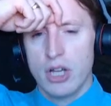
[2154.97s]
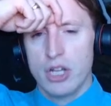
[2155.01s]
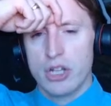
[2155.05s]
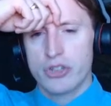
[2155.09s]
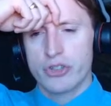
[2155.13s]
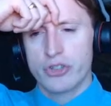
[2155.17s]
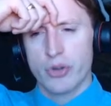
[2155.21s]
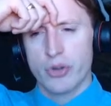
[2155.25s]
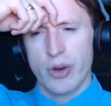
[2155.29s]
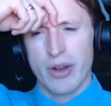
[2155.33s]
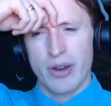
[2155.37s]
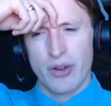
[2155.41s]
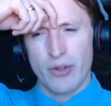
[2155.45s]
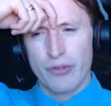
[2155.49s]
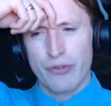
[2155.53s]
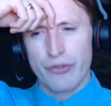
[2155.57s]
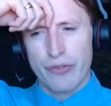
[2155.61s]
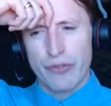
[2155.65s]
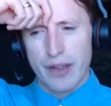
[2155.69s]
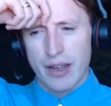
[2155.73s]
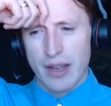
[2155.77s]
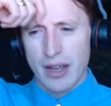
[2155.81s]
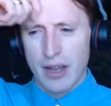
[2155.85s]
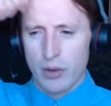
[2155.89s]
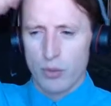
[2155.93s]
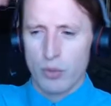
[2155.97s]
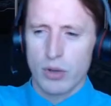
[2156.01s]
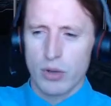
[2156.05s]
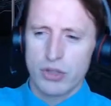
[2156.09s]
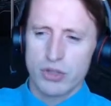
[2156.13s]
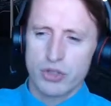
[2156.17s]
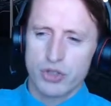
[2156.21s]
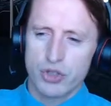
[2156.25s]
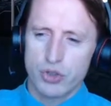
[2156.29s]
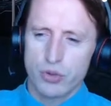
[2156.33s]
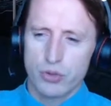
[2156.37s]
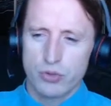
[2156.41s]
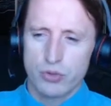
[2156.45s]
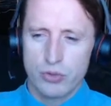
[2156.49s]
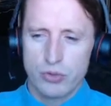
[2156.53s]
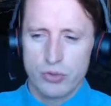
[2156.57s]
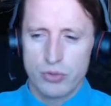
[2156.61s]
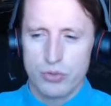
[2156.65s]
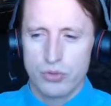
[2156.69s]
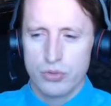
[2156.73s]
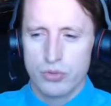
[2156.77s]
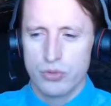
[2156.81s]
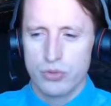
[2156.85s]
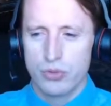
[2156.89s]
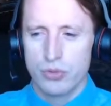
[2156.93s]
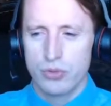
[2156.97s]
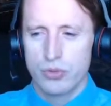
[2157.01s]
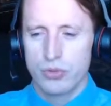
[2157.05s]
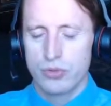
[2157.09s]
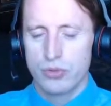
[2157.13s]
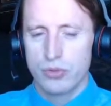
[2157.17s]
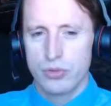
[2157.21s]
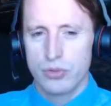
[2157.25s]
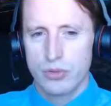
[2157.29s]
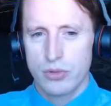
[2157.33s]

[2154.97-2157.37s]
So I don't think I want to